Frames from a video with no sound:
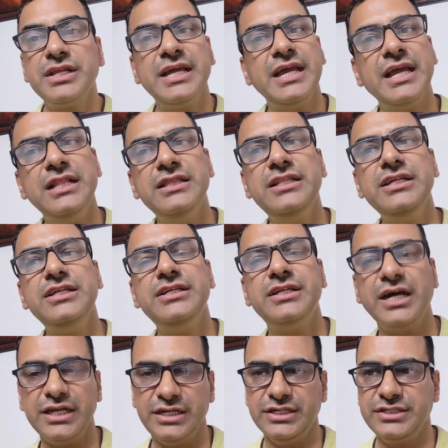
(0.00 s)
healthy
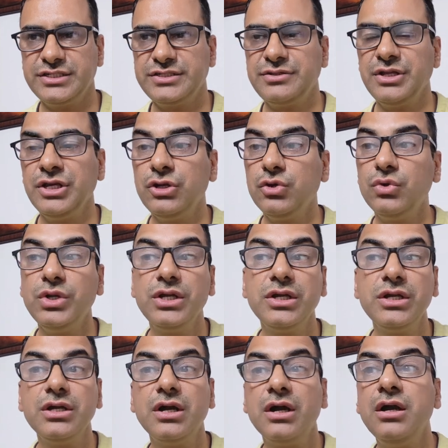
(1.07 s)
diets,
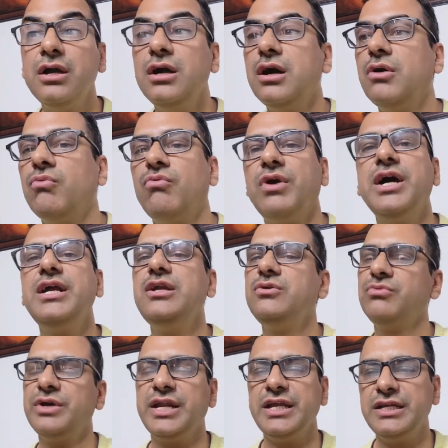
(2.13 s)
including a wide
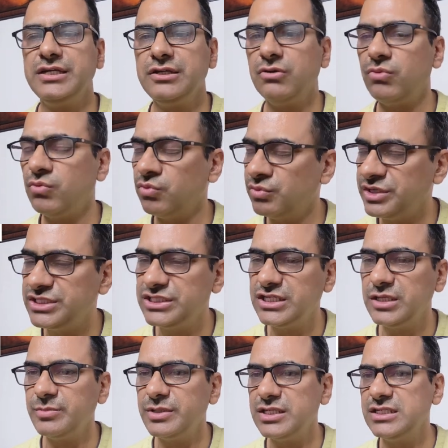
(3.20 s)
variety of
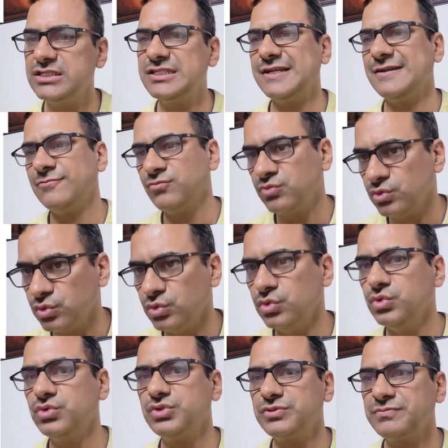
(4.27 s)
vegetables and
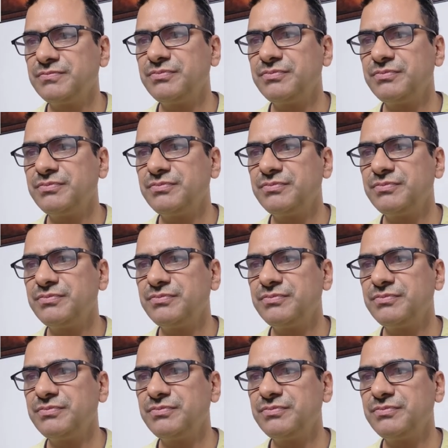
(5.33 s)
fruits,